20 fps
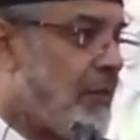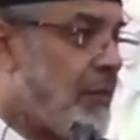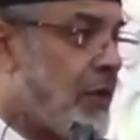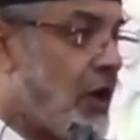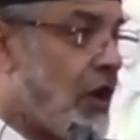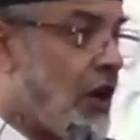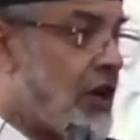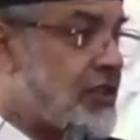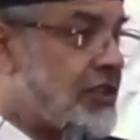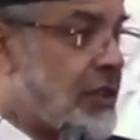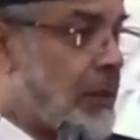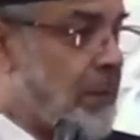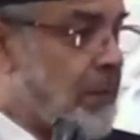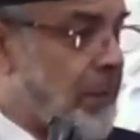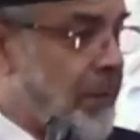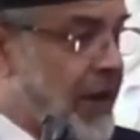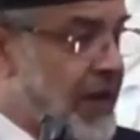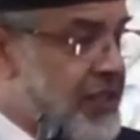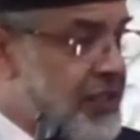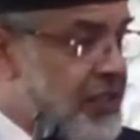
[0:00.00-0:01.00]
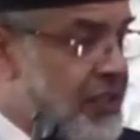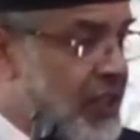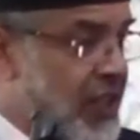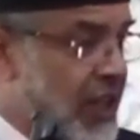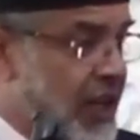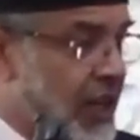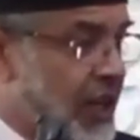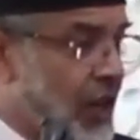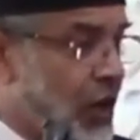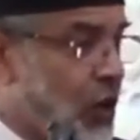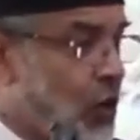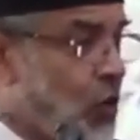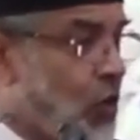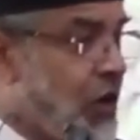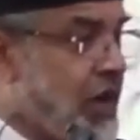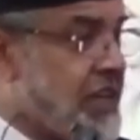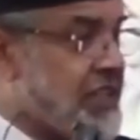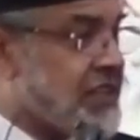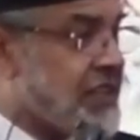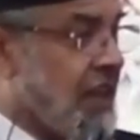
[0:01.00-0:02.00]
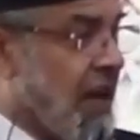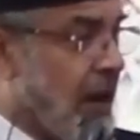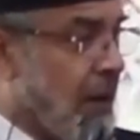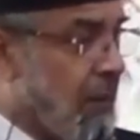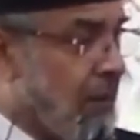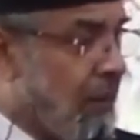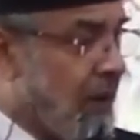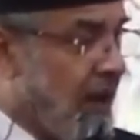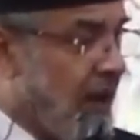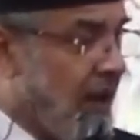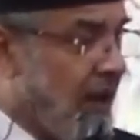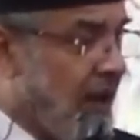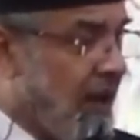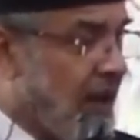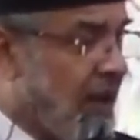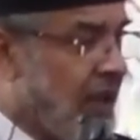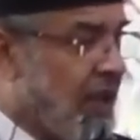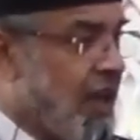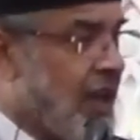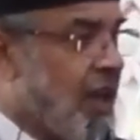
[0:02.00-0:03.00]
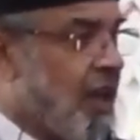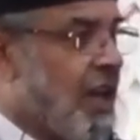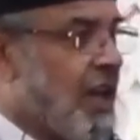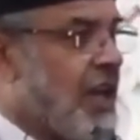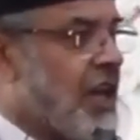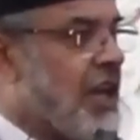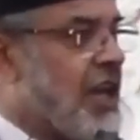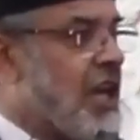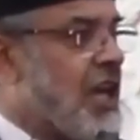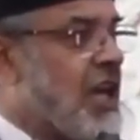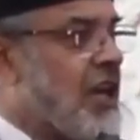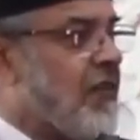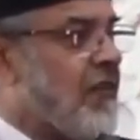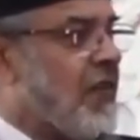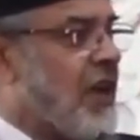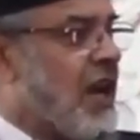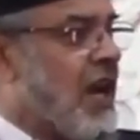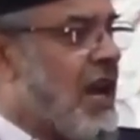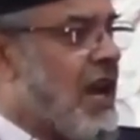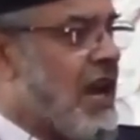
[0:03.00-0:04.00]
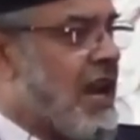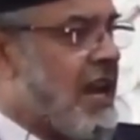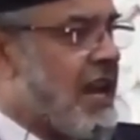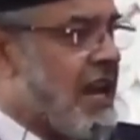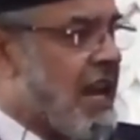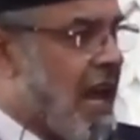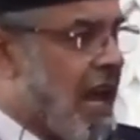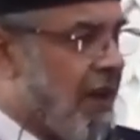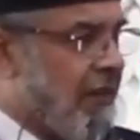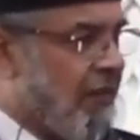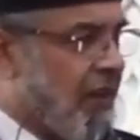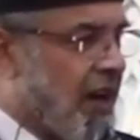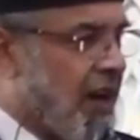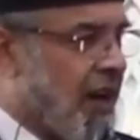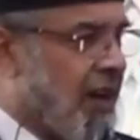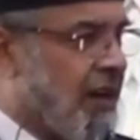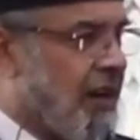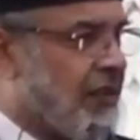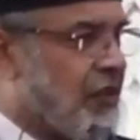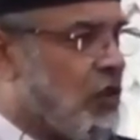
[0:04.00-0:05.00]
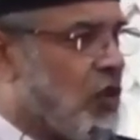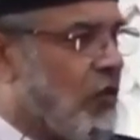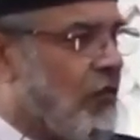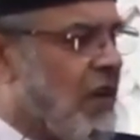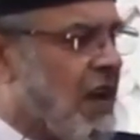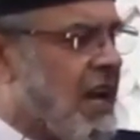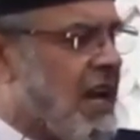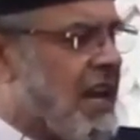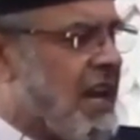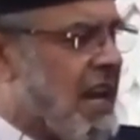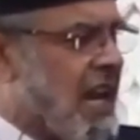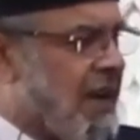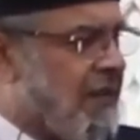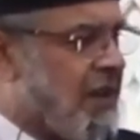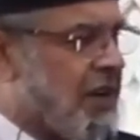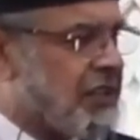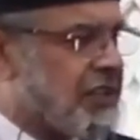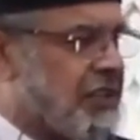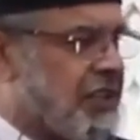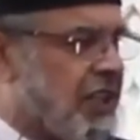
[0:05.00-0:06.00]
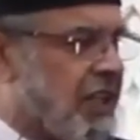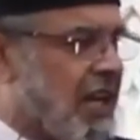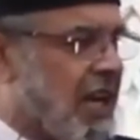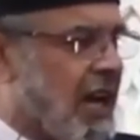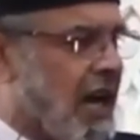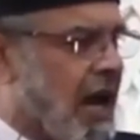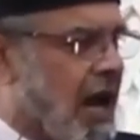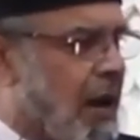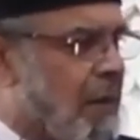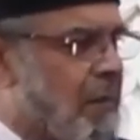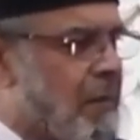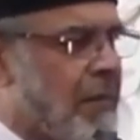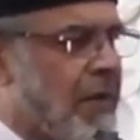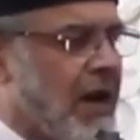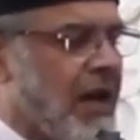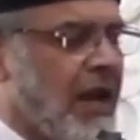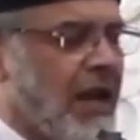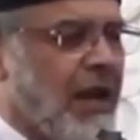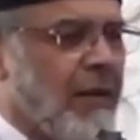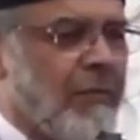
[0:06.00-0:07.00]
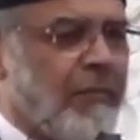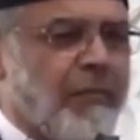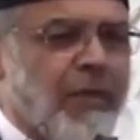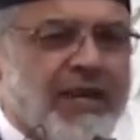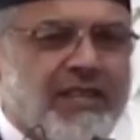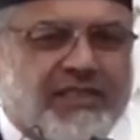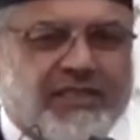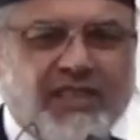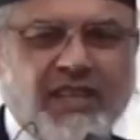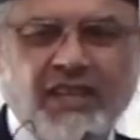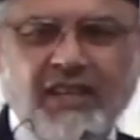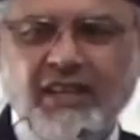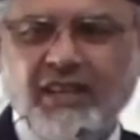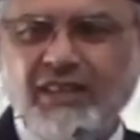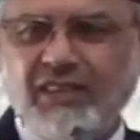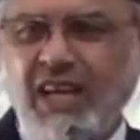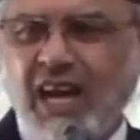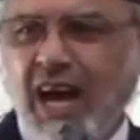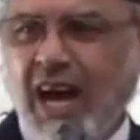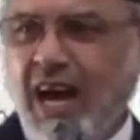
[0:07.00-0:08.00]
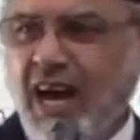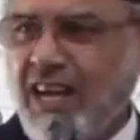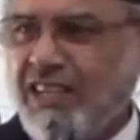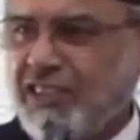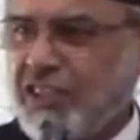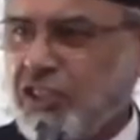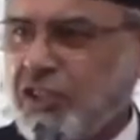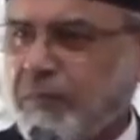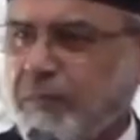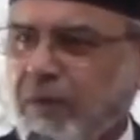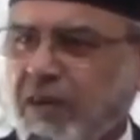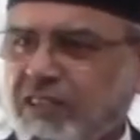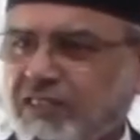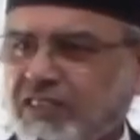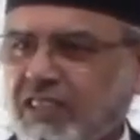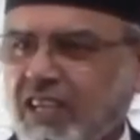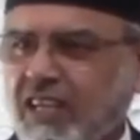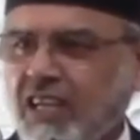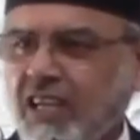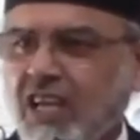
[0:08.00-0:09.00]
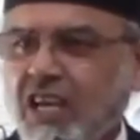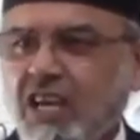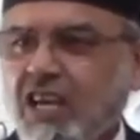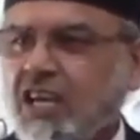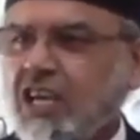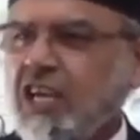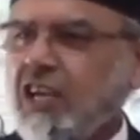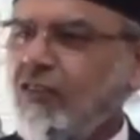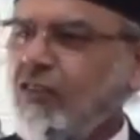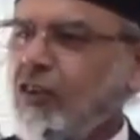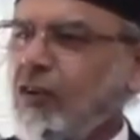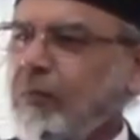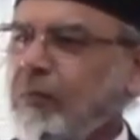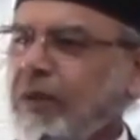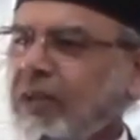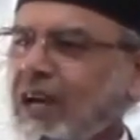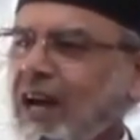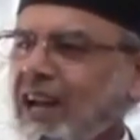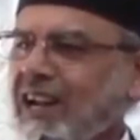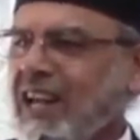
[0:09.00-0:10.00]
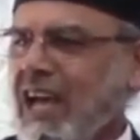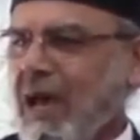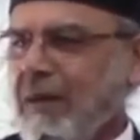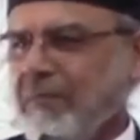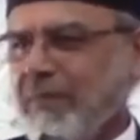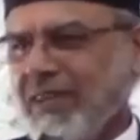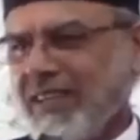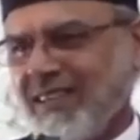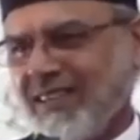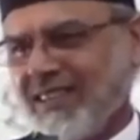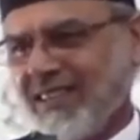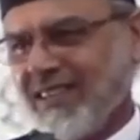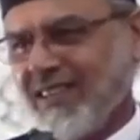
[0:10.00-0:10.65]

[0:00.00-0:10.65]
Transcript: Because the person who is humble, he will never, you will never see a humble person, the ajiz person, he will be unhappy.